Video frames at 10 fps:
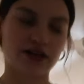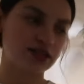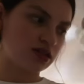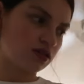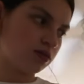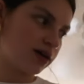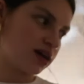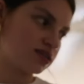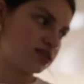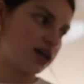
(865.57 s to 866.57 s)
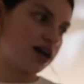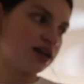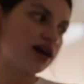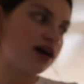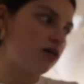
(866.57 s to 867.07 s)
It's a little past
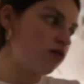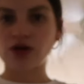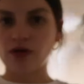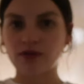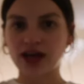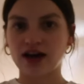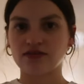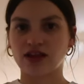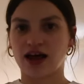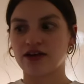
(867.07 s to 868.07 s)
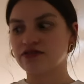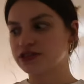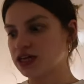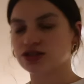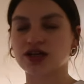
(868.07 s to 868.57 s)
10 now. Do what we have
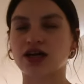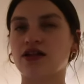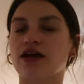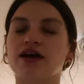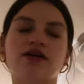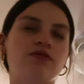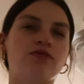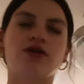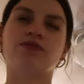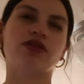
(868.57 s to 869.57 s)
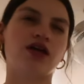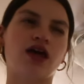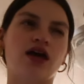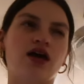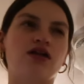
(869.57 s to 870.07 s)
left. Just kind of like what I'm
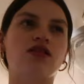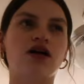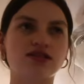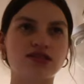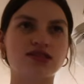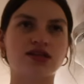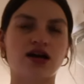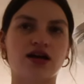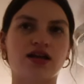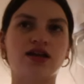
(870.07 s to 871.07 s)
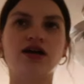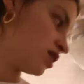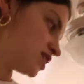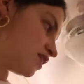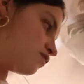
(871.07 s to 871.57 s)
thinking. Closet's done.
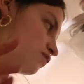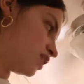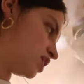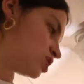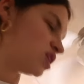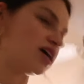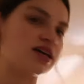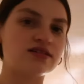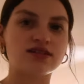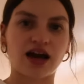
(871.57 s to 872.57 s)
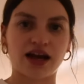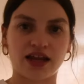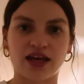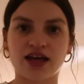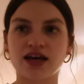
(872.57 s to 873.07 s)
Once I finish like
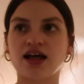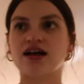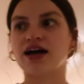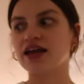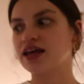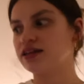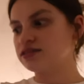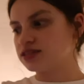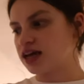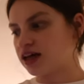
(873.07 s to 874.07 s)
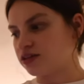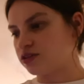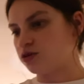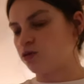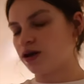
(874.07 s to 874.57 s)
tidying, I'll kind of tell
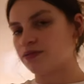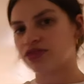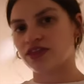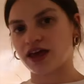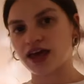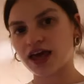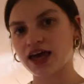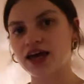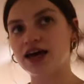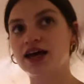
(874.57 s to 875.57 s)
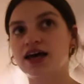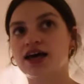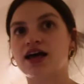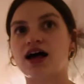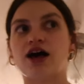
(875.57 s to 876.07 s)
you what I'm thinking.
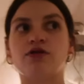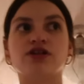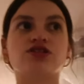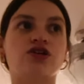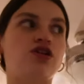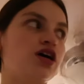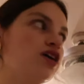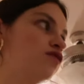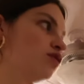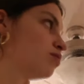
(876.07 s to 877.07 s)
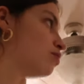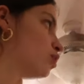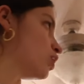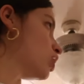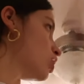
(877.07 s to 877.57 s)
I want to start looking for
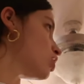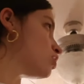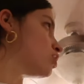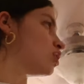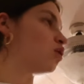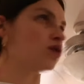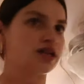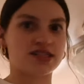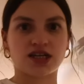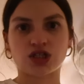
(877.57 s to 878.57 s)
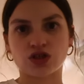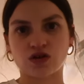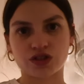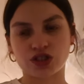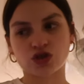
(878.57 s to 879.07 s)
more
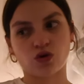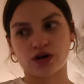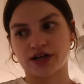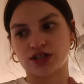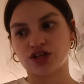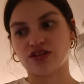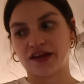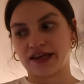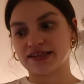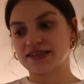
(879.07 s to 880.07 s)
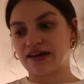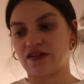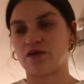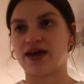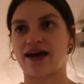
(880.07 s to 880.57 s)
organizational storage things now
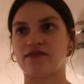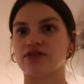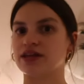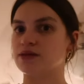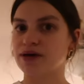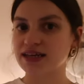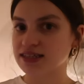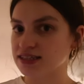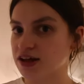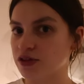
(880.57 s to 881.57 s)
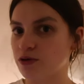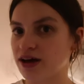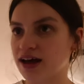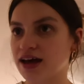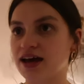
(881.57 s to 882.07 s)
that we have like the basics on the
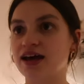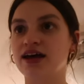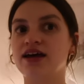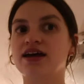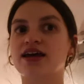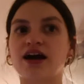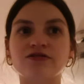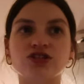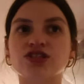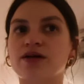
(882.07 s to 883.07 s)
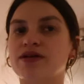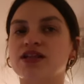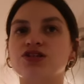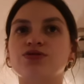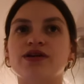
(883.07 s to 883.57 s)
way couch is coming
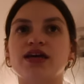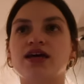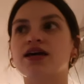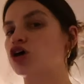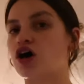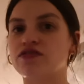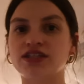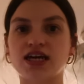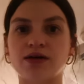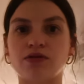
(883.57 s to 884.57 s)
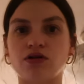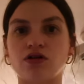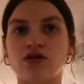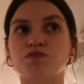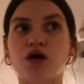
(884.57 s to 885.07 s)
this week, coffee
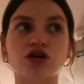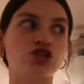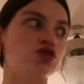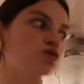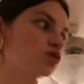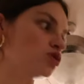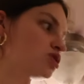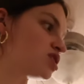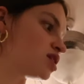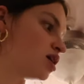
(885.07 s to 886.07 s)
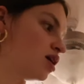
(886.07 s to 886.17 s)
table, bar stools.